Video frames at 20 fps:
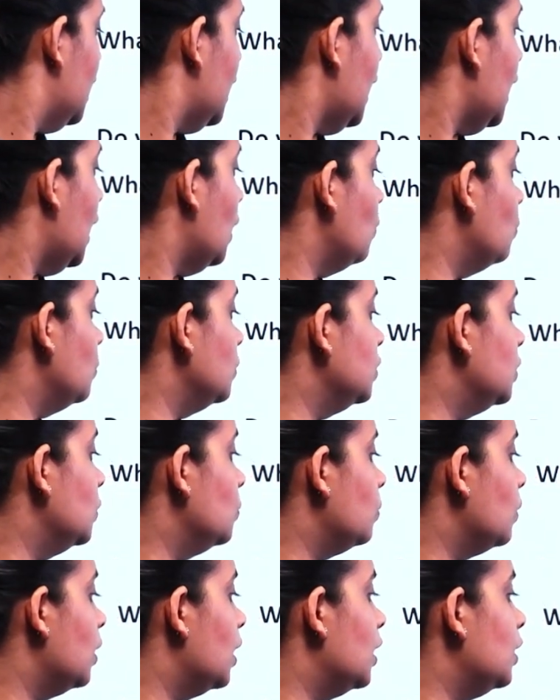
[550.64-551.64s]
How would the
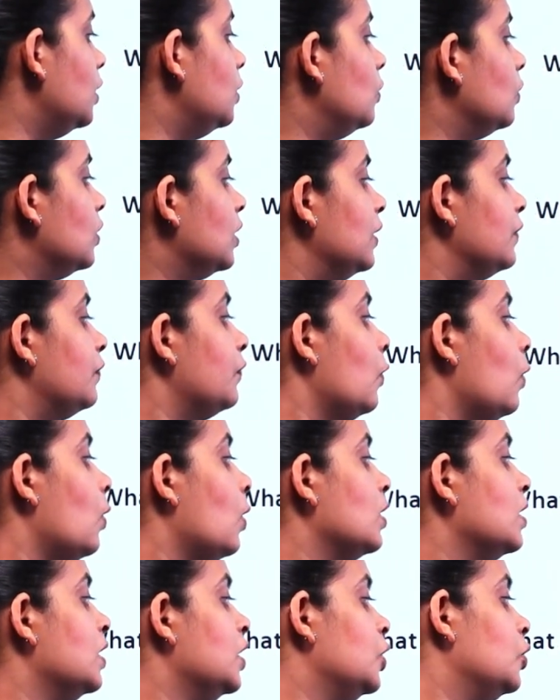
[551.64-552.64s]
world look if
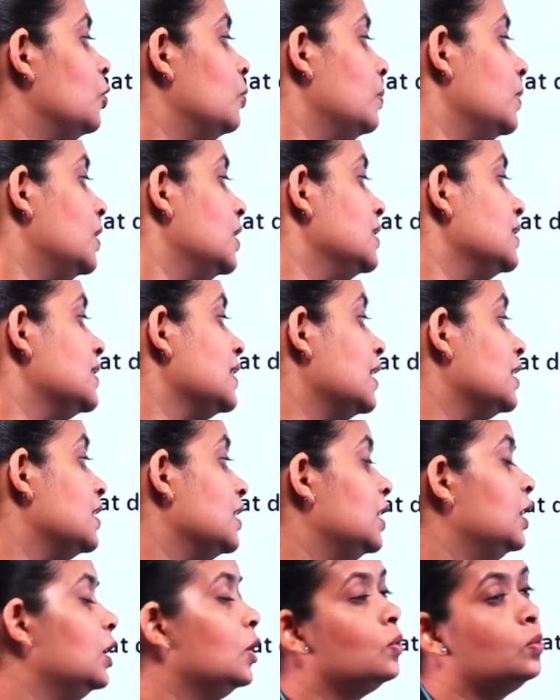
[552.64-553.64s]
all humans had
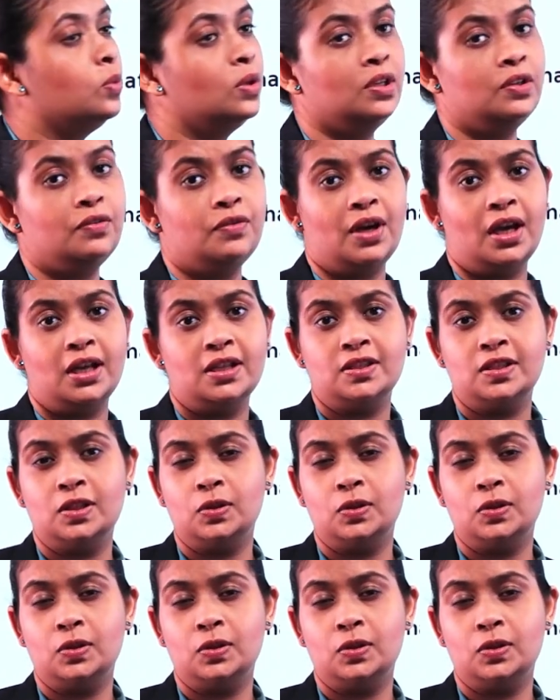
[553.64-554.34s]
equal rights?